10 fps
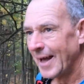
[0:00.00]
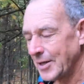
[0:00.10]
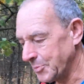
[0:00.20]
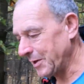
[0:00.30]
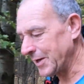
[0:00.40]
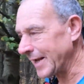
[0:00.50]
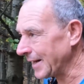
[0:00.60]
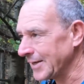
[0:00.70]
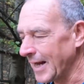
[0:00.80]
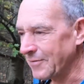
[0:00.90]
It's been
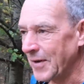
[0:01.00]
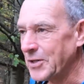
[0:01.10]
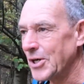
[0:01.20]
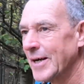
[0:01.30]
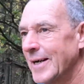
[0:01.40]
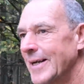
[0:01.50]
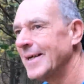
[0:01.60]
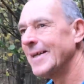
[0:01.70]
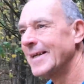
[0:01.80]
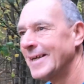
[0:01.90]
again an adventure.
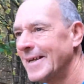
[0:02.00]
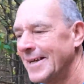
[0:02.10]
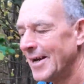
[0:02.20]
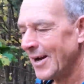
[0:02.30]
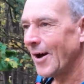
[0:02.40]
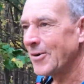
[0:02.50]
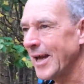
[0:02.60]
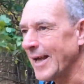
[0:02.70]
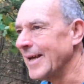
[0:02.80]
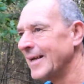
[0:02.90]

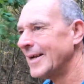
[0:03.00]
Okay,